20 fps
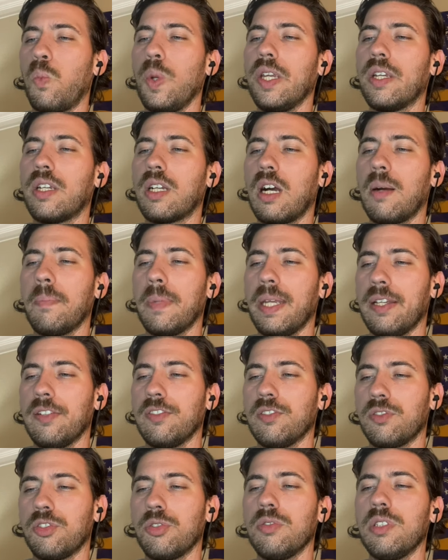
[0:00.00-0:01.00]
we come
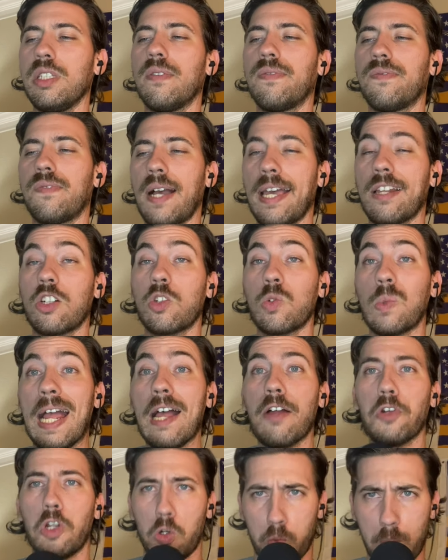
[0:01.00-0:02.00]
into the final
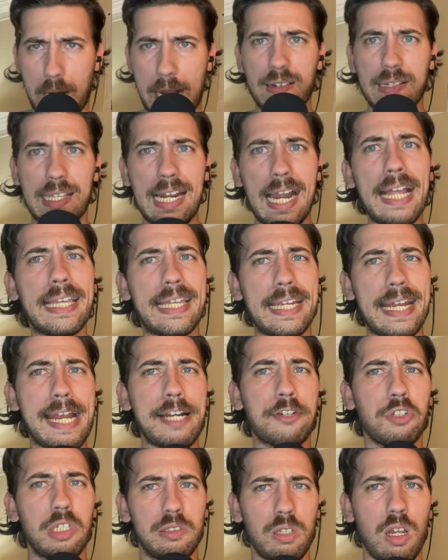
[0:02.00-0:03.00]
round, a round that I can
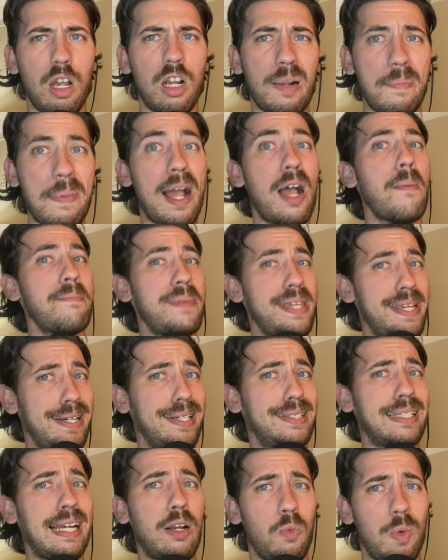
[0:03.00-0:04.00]
actually talk about
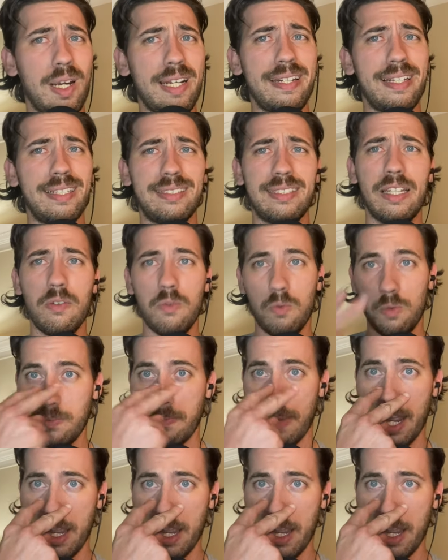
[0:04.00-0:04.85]
because I witnessed it with my